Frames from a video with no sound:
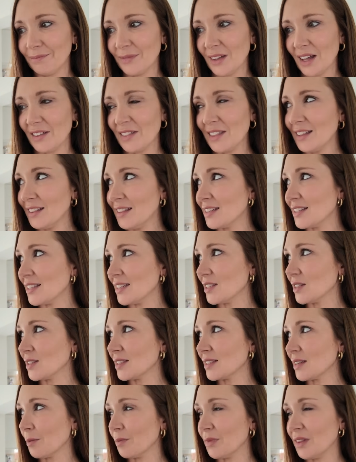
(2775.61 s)
I think this
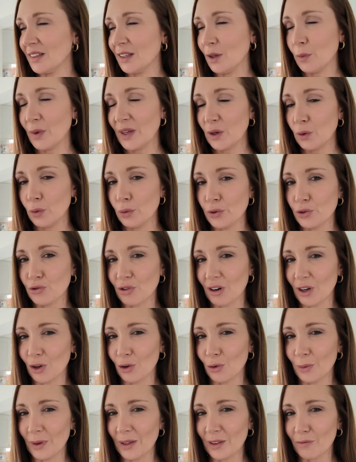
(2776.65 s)
is something that we all
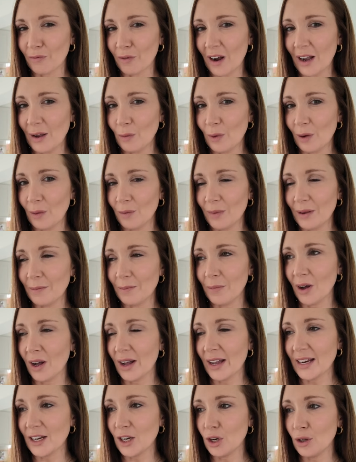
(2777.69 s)
struggle with, right? When we
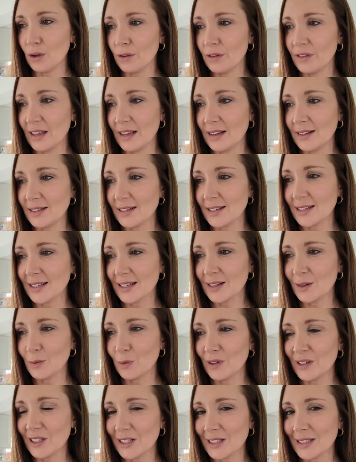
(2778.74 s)
buy new things, it's like
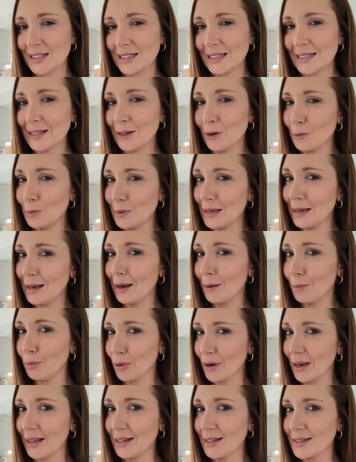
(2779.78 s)
we're just a little bit
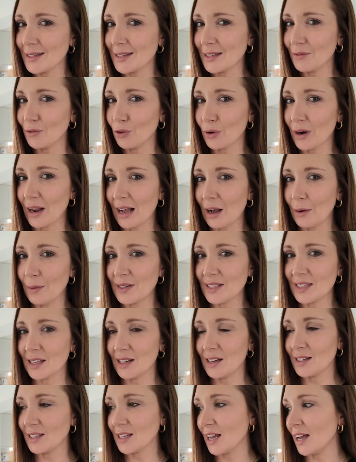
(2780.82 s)
apprehensive on how it's
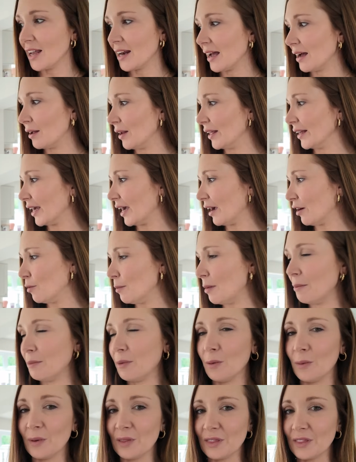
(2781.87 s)
going to turn out. Like I
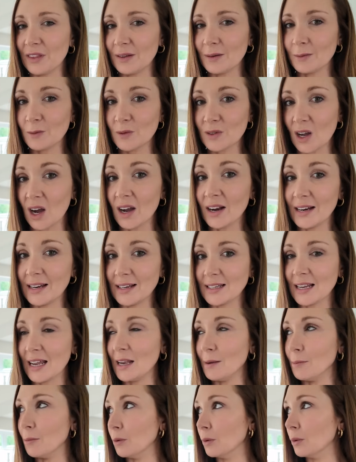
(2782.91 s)
remember with the dining
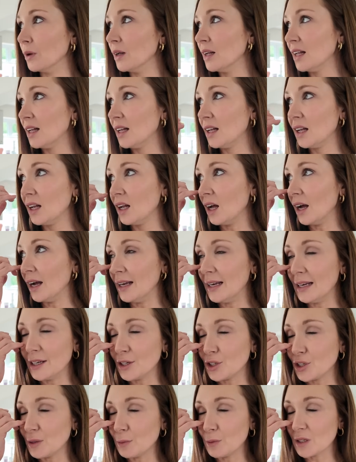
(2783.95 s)
table, I
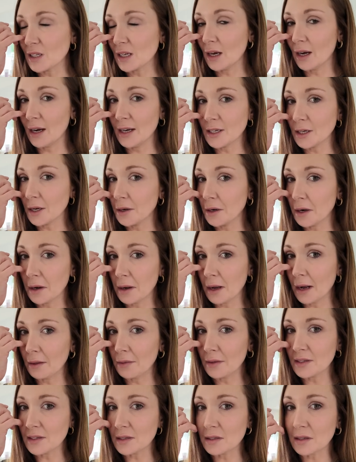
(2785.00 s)
literally was like, I don't know how
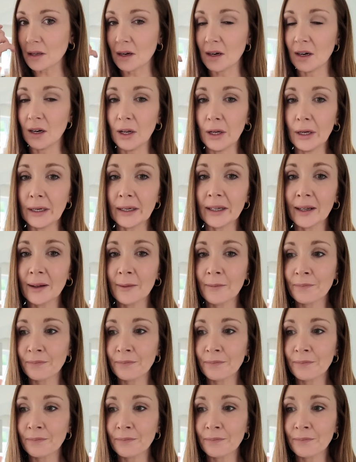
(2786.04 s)
this is going to look.